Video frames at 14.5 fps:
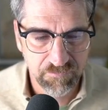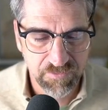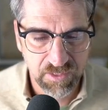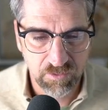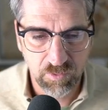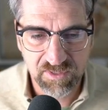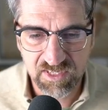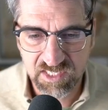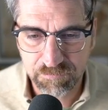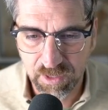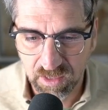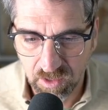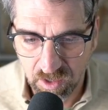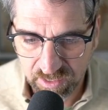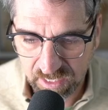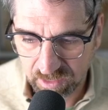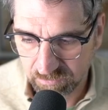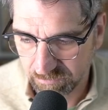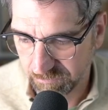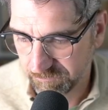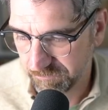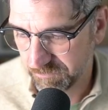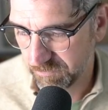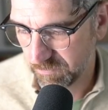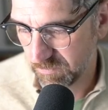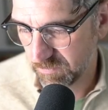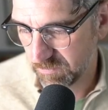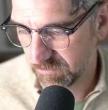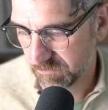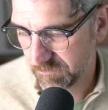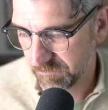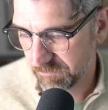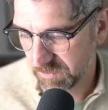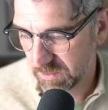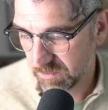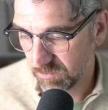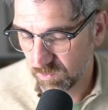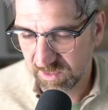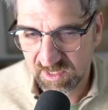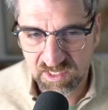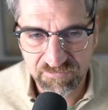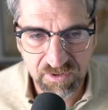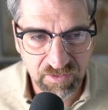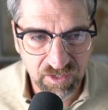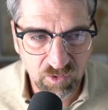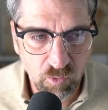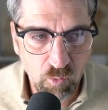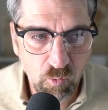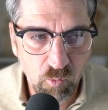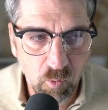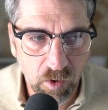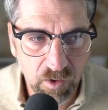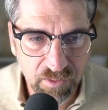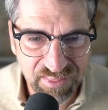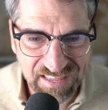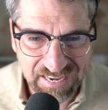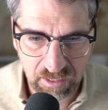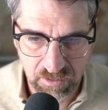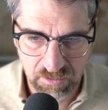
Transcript: which is belonging, which is feeling worthy.